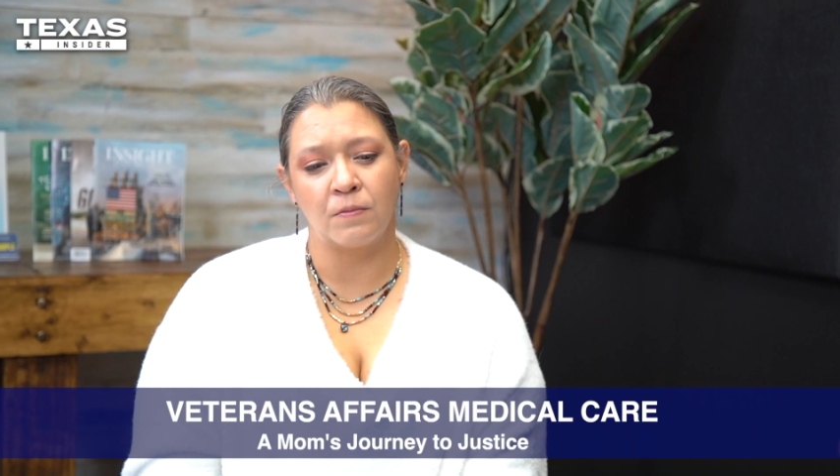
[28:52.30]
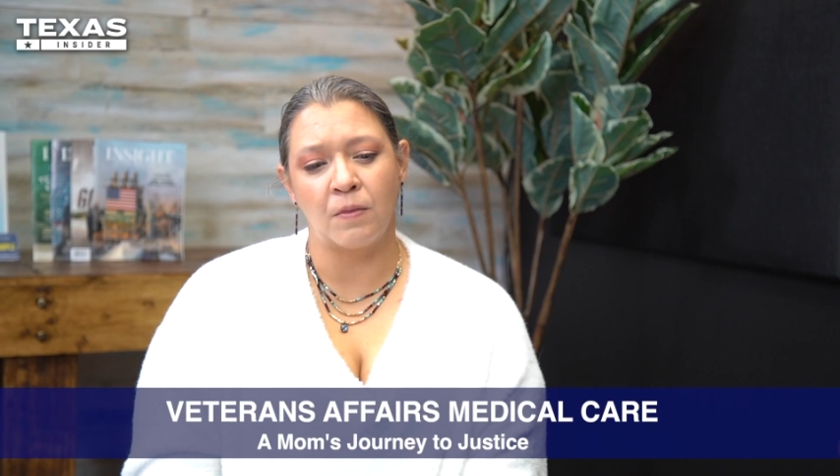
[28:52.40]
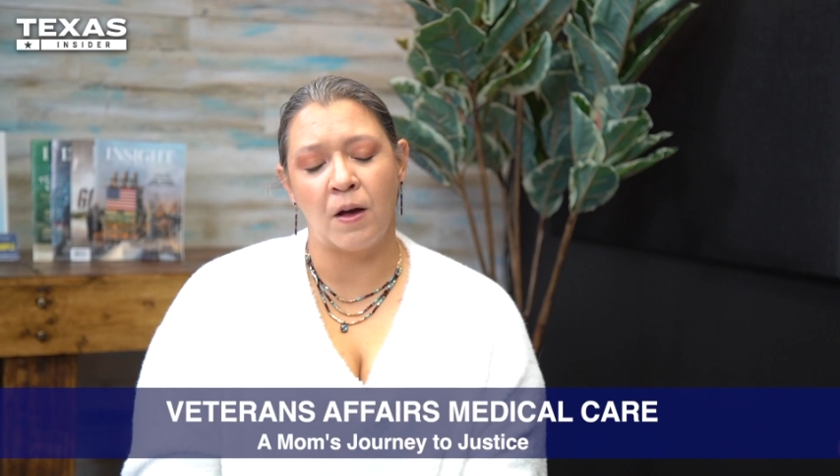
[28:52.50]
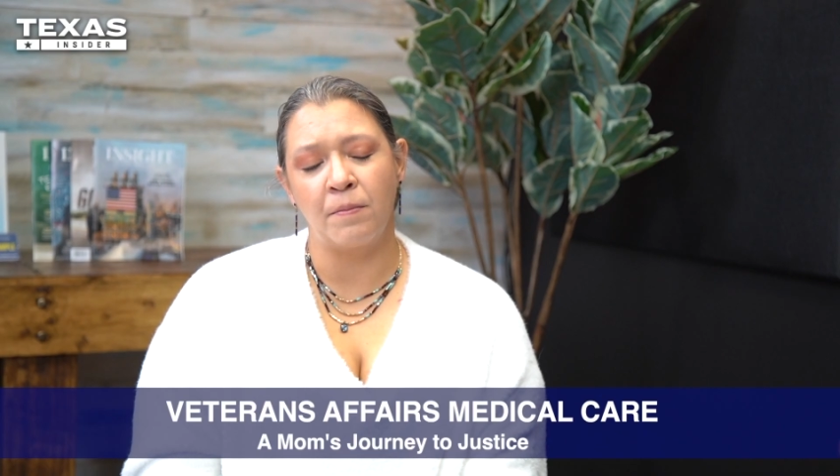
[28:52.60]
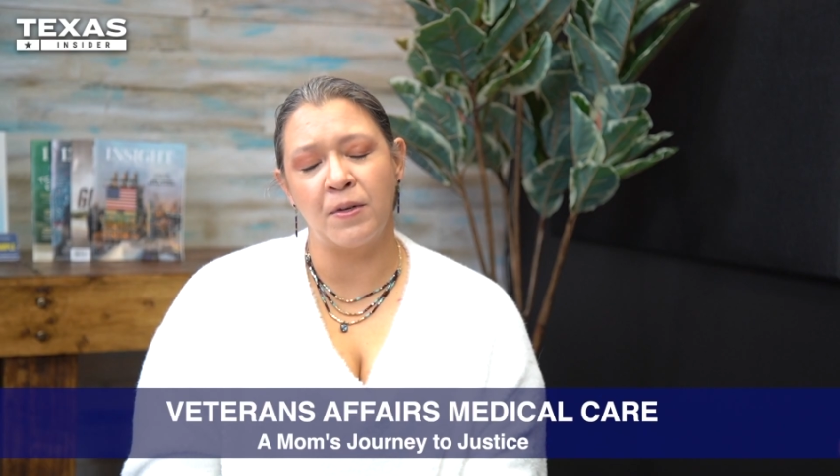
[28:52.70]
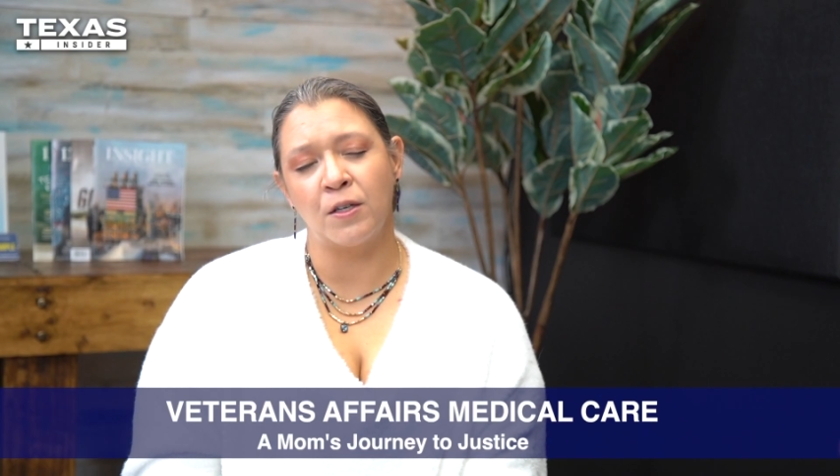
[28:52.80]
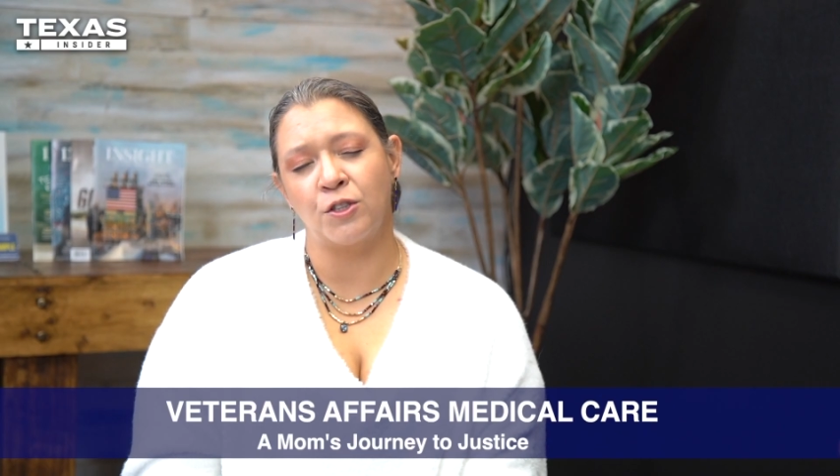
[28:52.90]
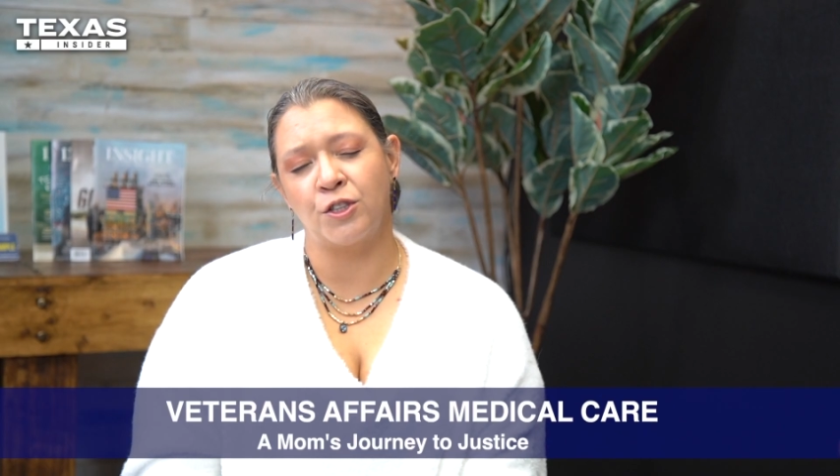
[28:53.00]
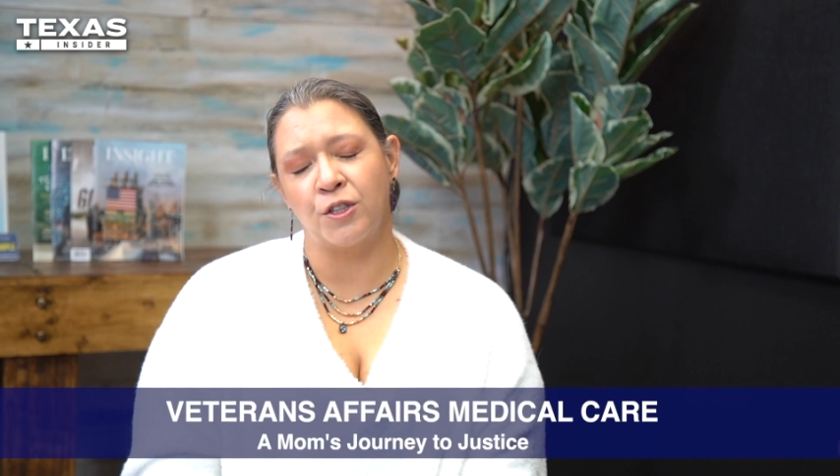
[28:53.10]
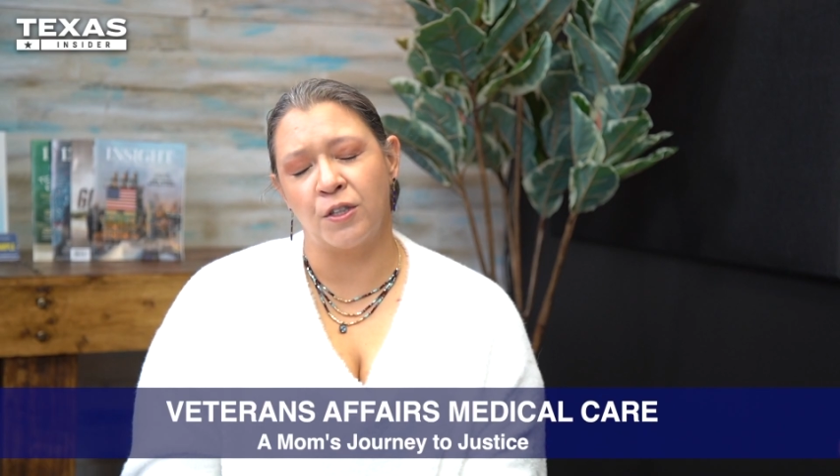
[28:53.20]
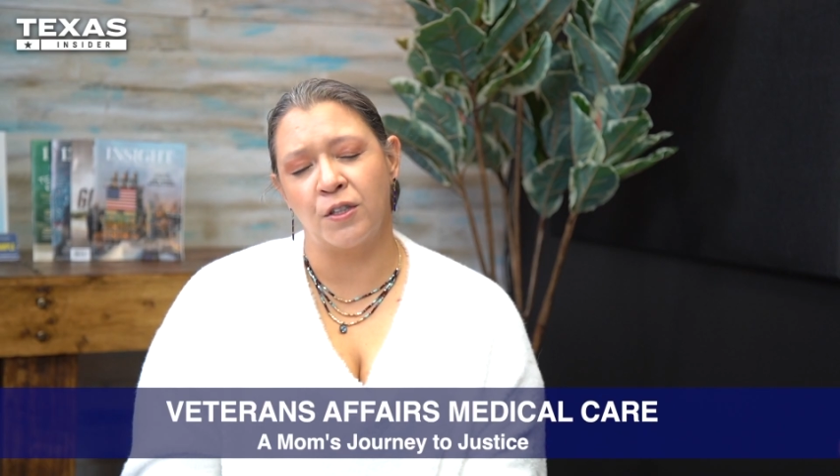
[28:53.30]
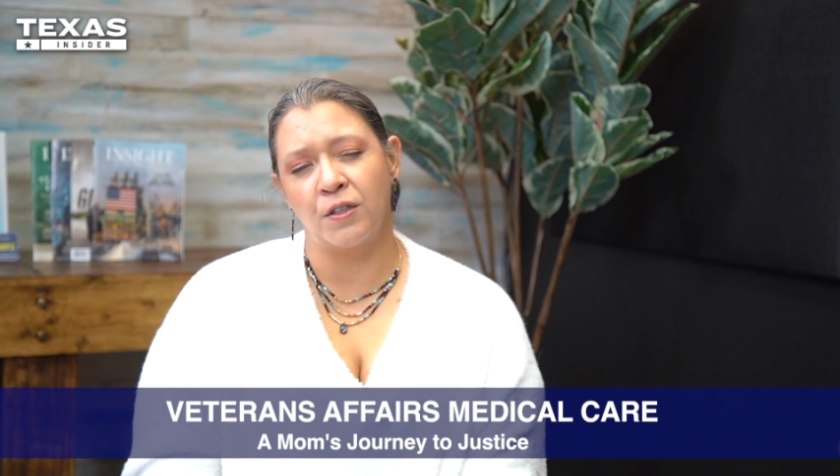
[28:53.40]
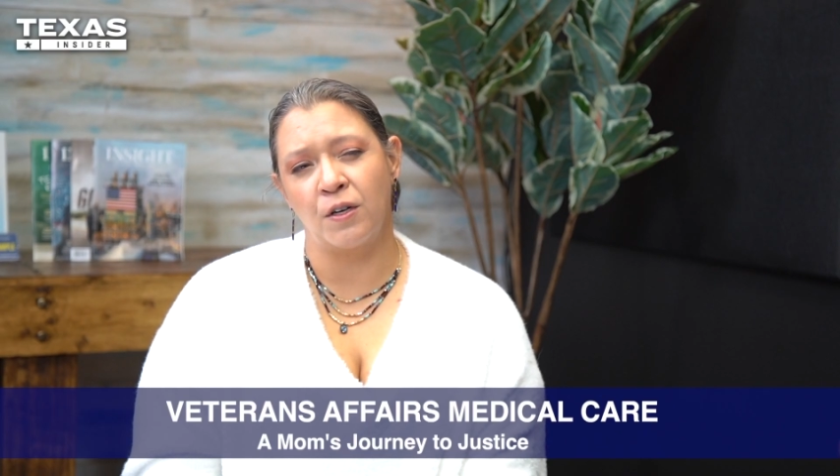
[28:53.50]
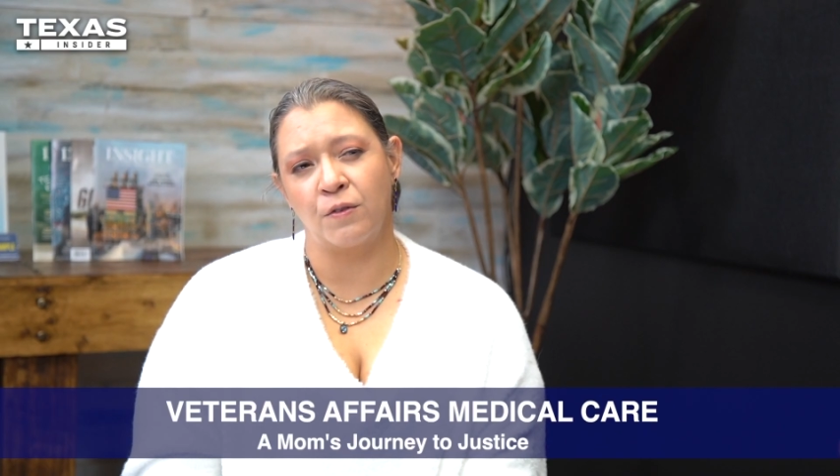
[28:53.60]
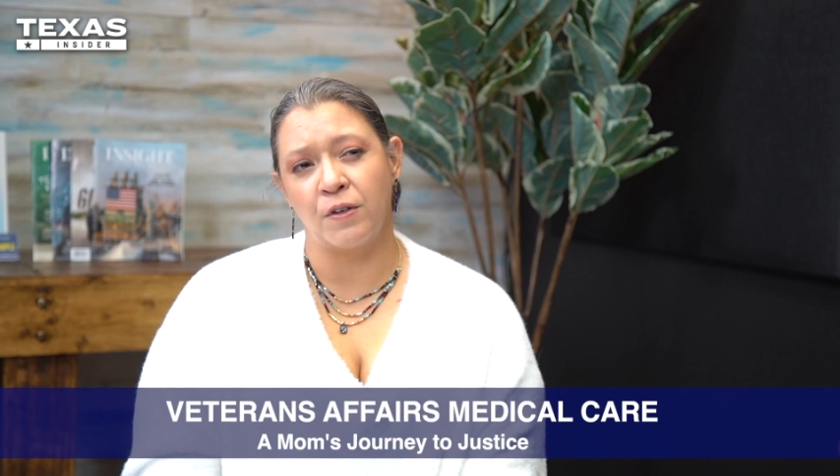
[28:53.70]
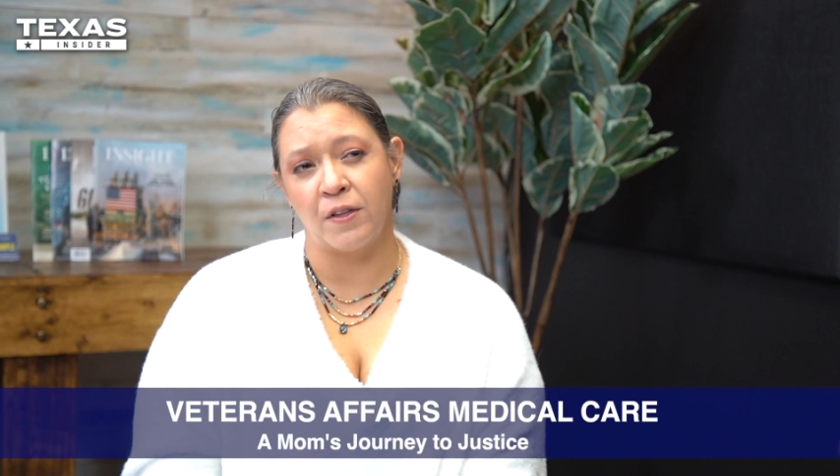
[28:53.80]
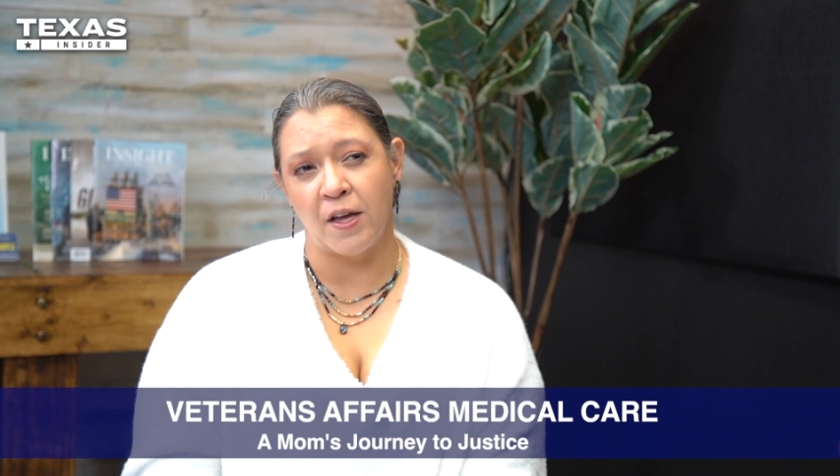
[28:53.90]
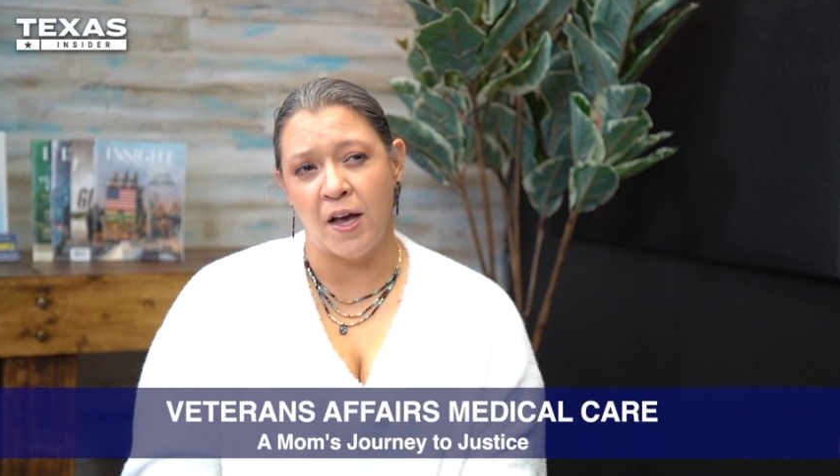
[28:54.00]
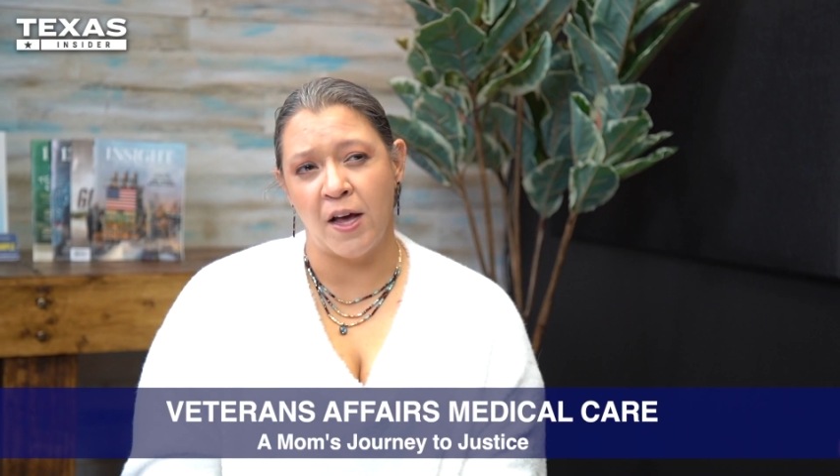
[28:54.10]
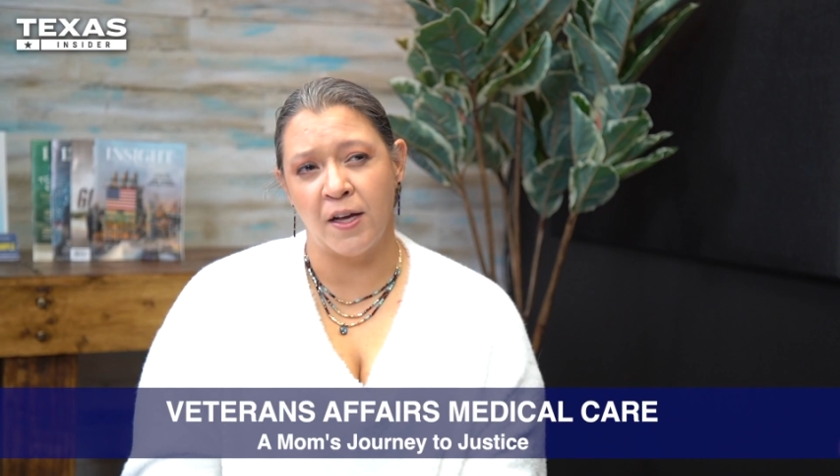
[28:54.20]
I'm not sure over
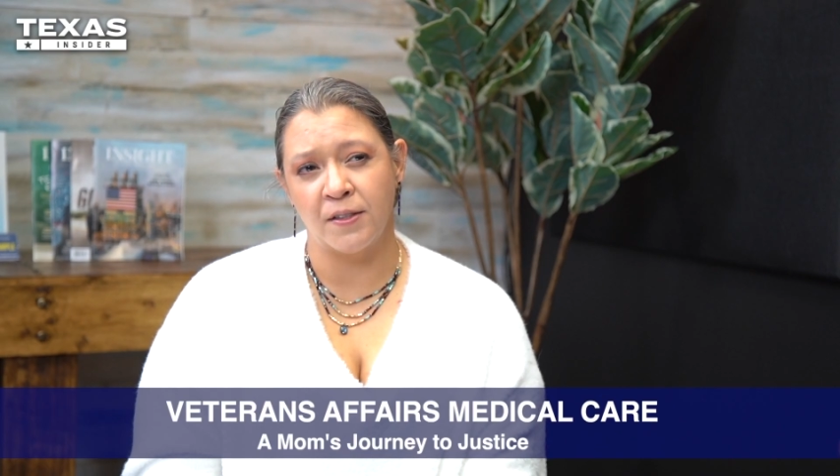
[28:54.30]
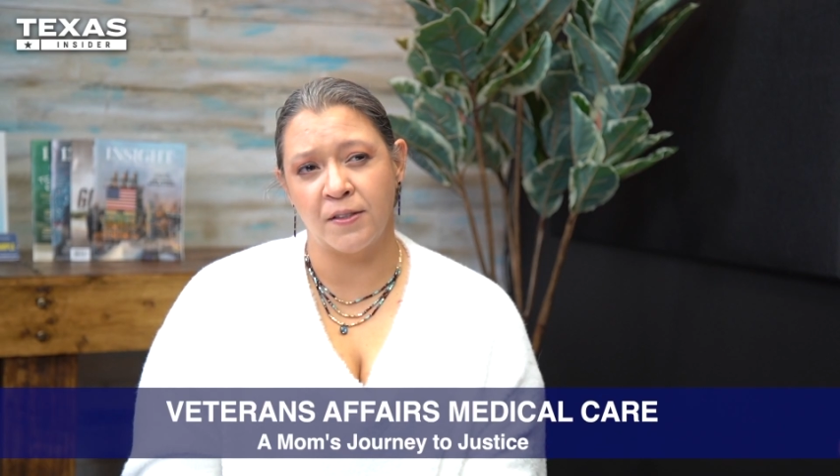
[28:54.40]
that,